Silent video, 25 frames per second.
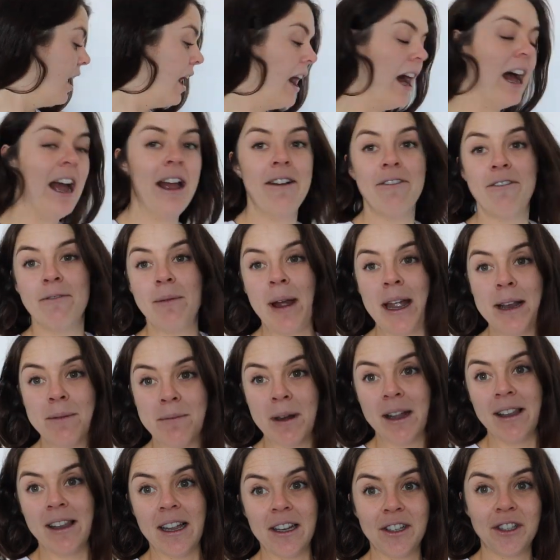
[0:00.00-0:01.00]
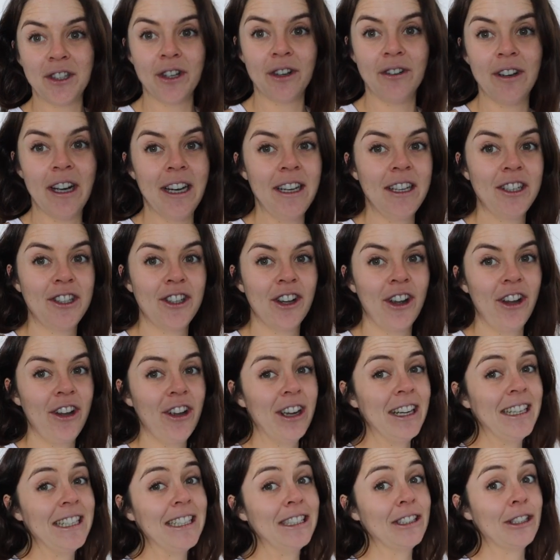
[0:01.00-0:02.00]
I've made my lunch already, show
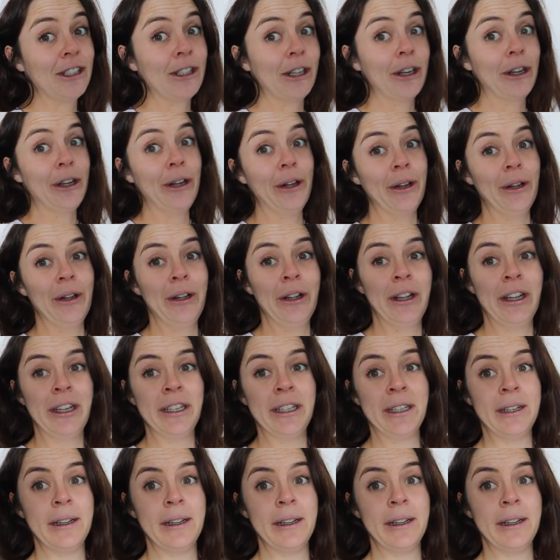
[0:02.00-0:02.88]
you. I didn't show you,